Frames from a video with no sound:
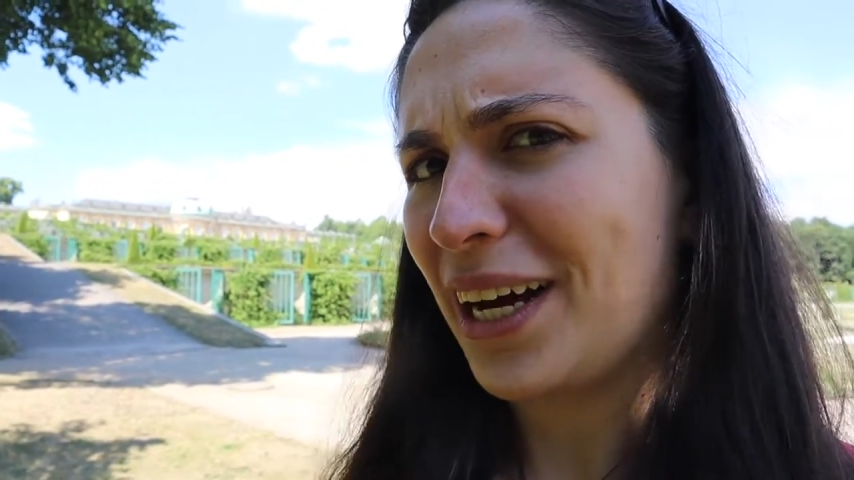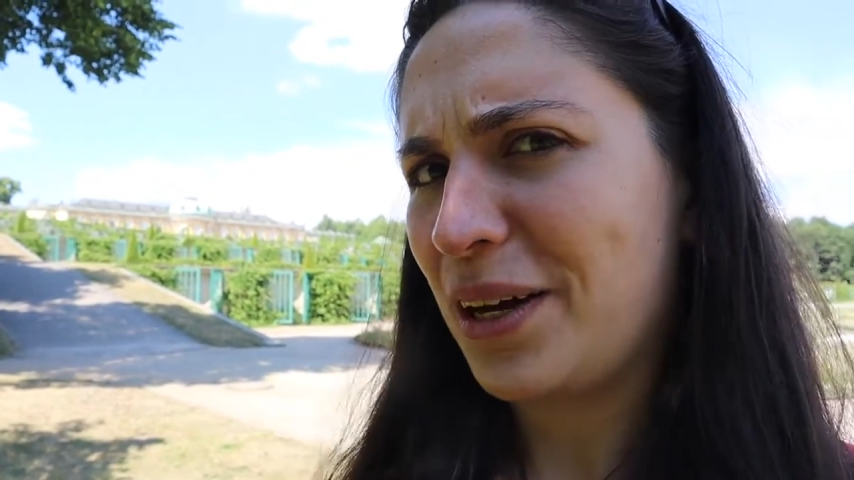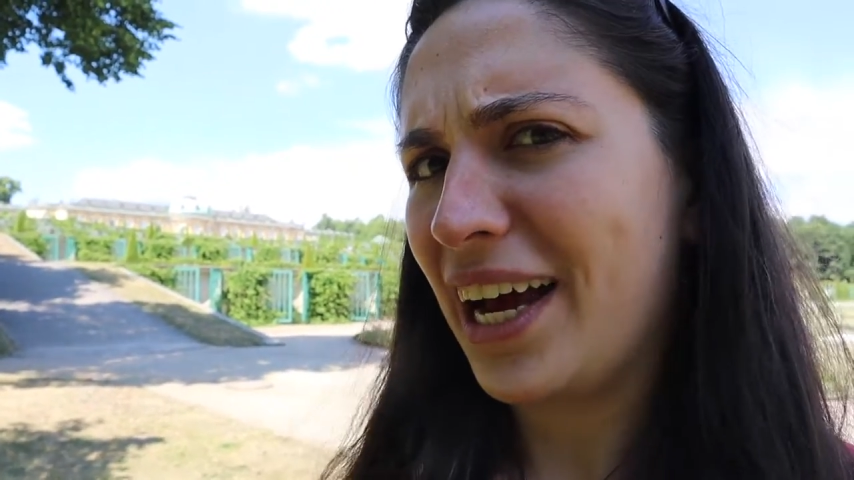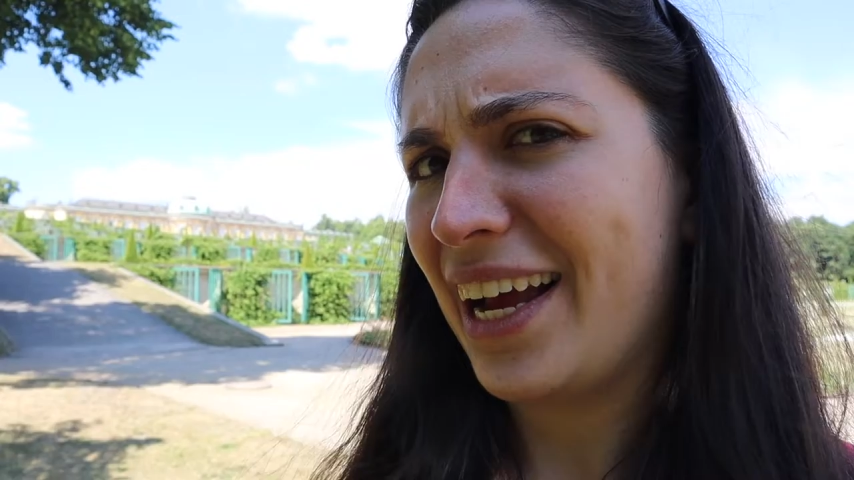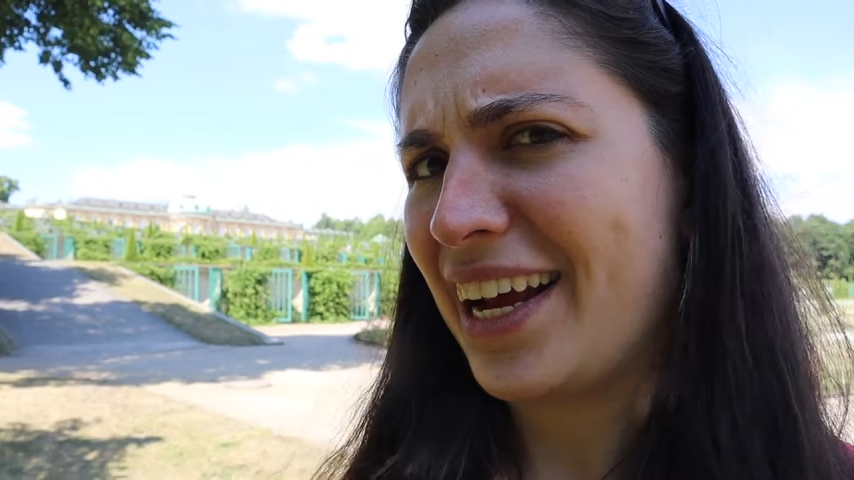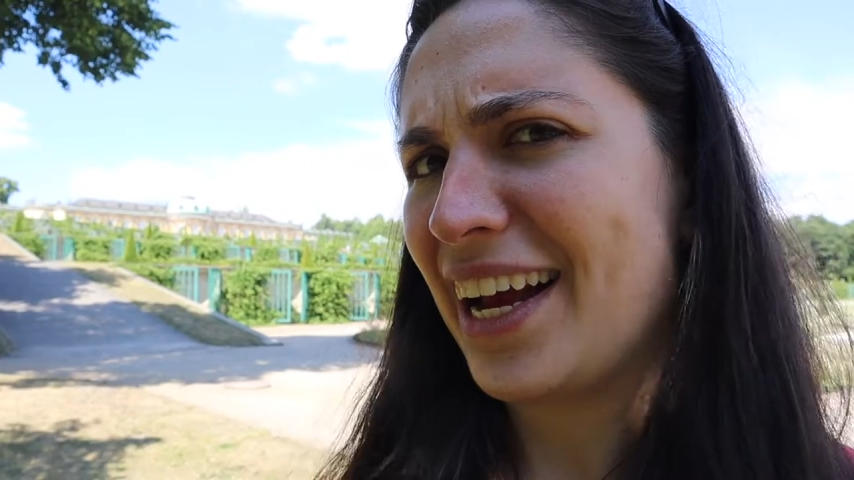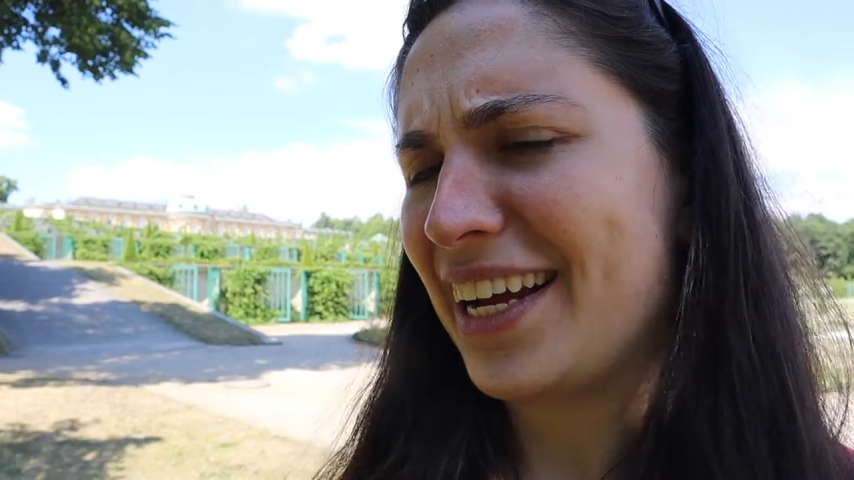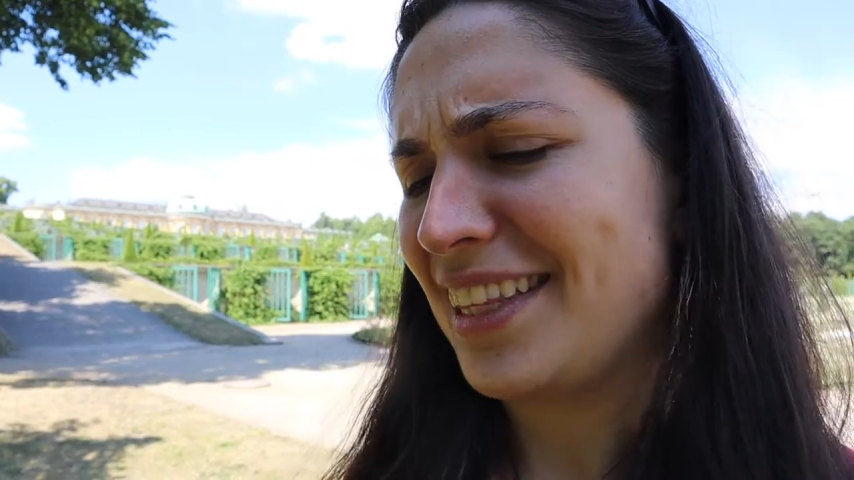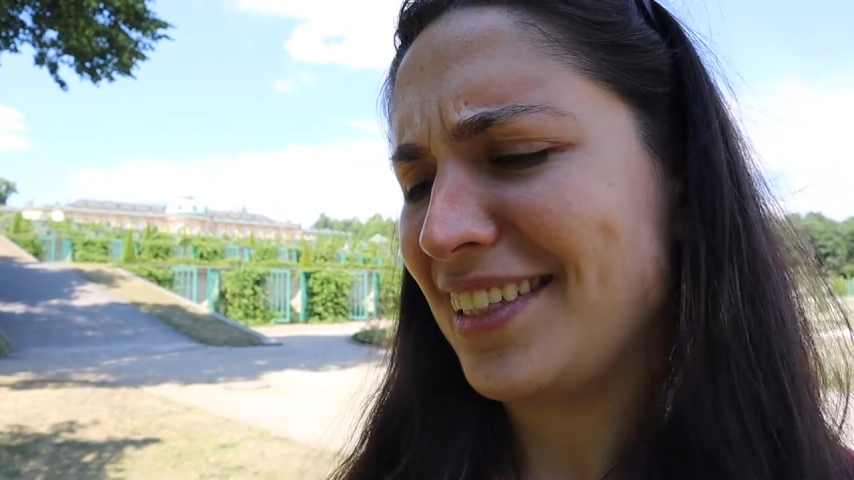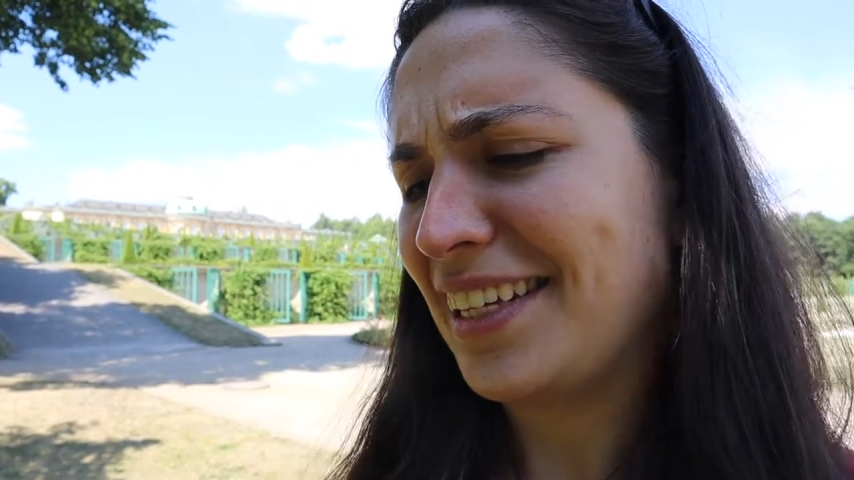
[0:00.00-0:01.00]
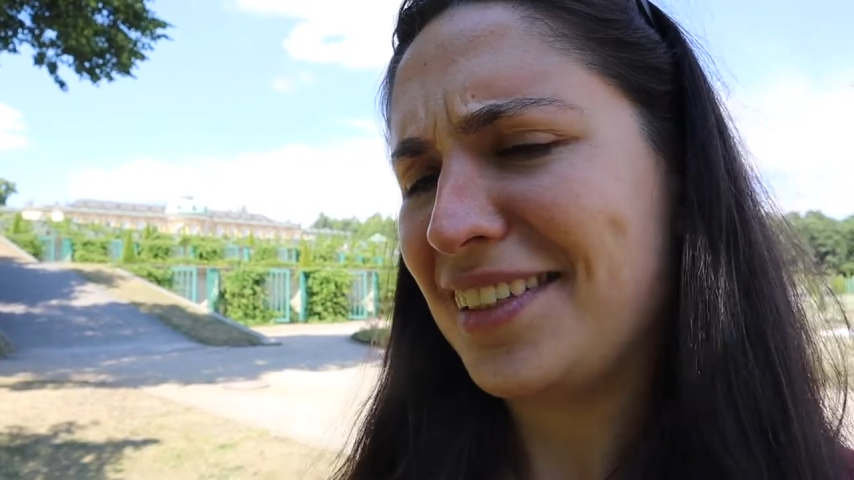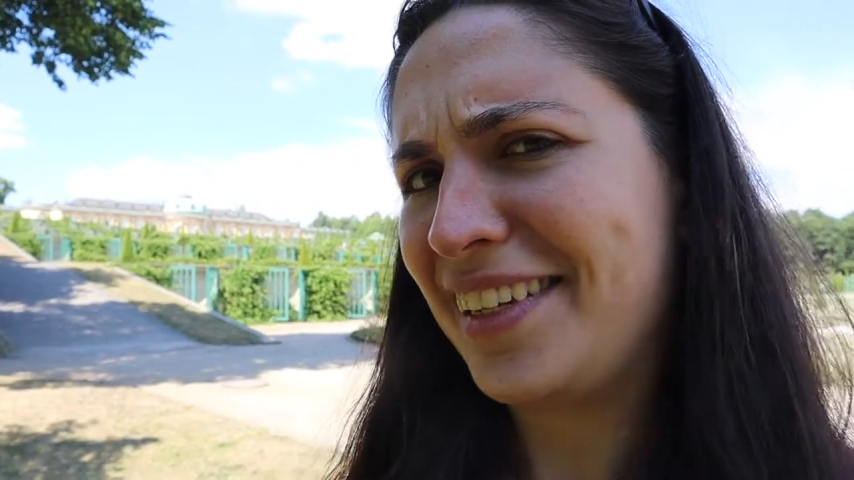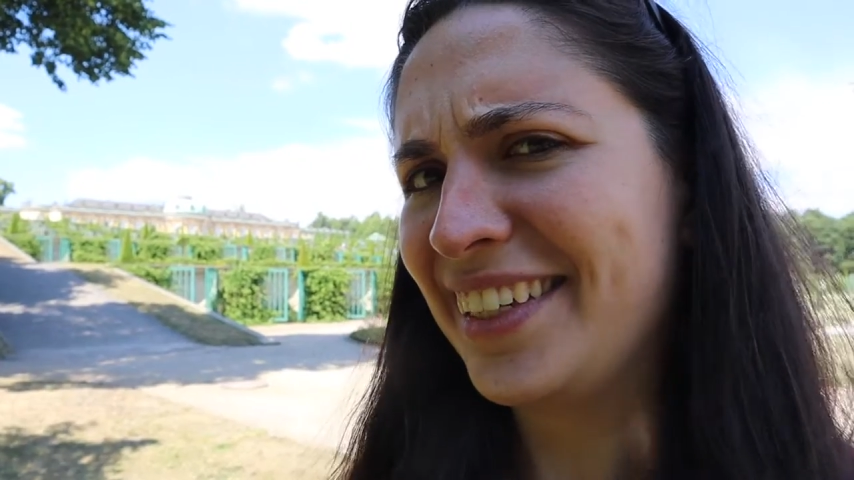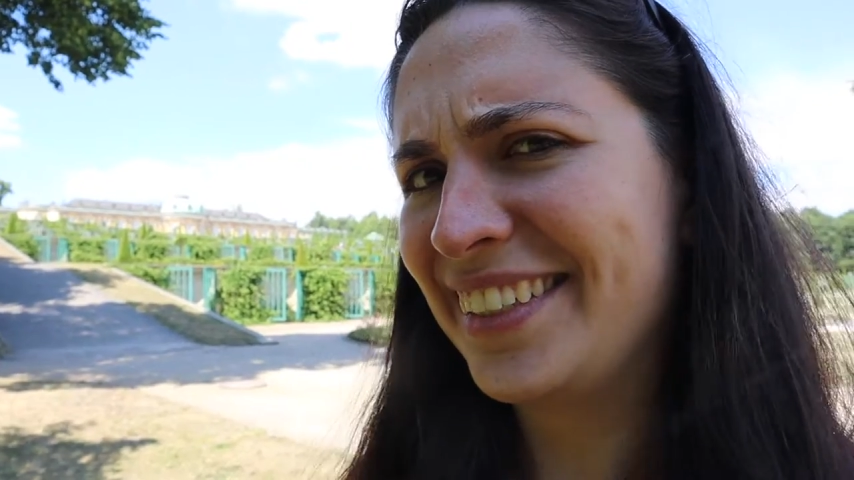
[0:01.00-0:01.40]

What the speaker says: I get the sense.